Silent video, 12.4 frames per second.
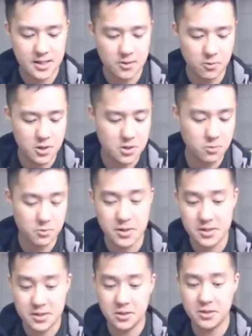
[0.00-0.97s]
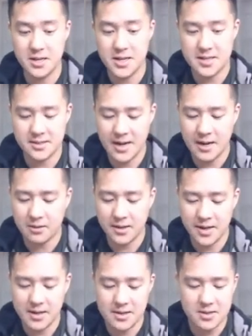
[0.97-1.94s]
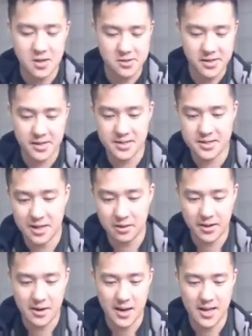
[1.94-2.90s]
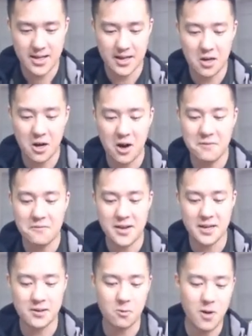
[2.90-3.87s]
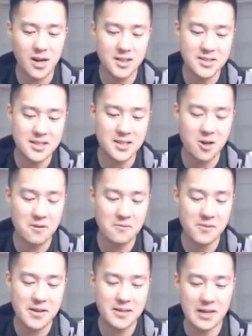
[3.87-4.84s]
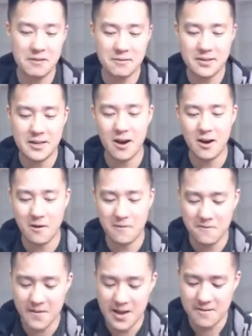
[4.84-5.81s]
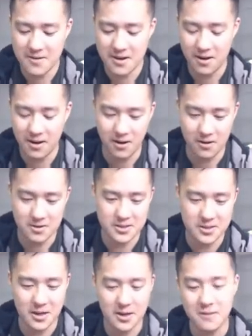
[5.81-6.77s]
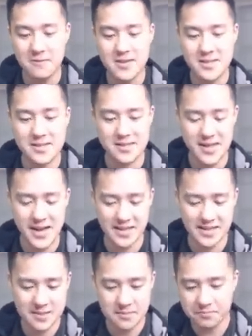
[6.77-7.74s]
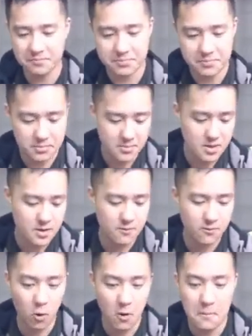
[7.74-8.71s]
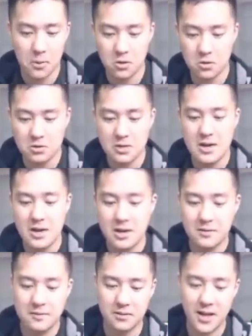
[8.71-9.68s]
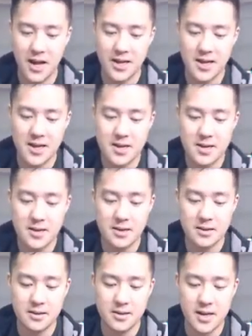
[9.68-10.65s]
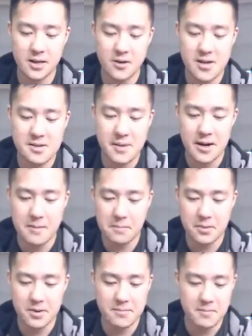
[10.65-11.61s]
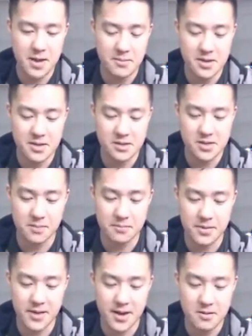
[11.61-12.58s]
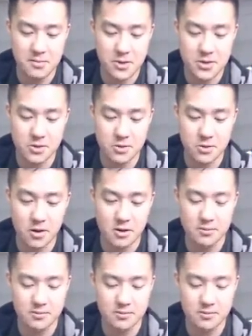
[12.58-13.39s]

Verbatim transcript: which we still needed, Stoutland, it's our second Stoutland, and then Koffing. Roxie Koffing, definitely our favorite art of this set. Four pulls, Flygon, not crazy about it, but maybe there's something there. Pretty strong.